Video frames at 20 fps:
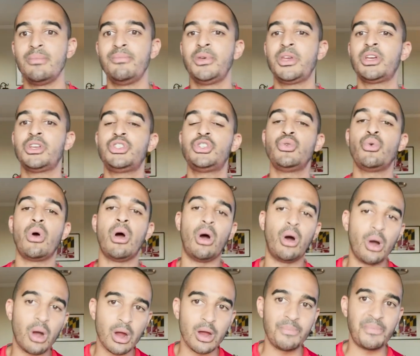because you
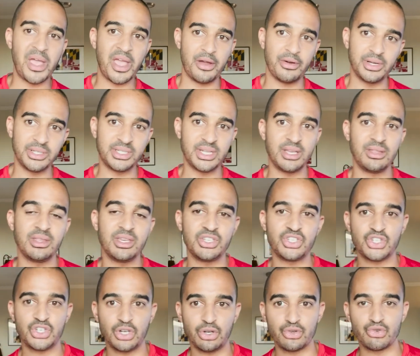are parenting
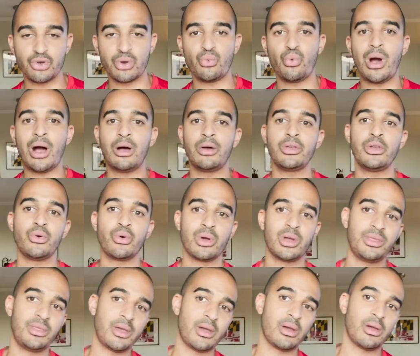these children while you are
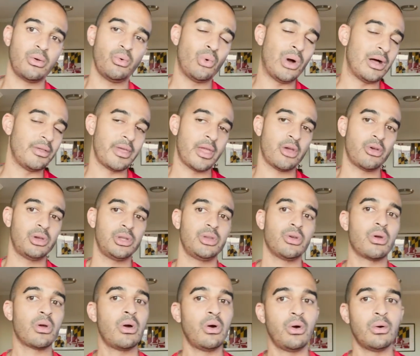in there, while they are in
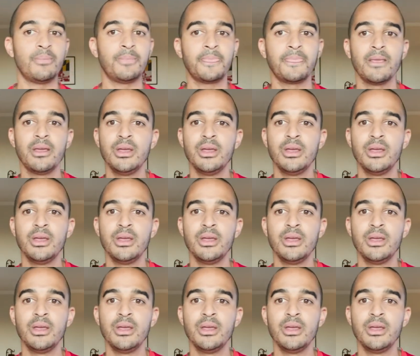your home.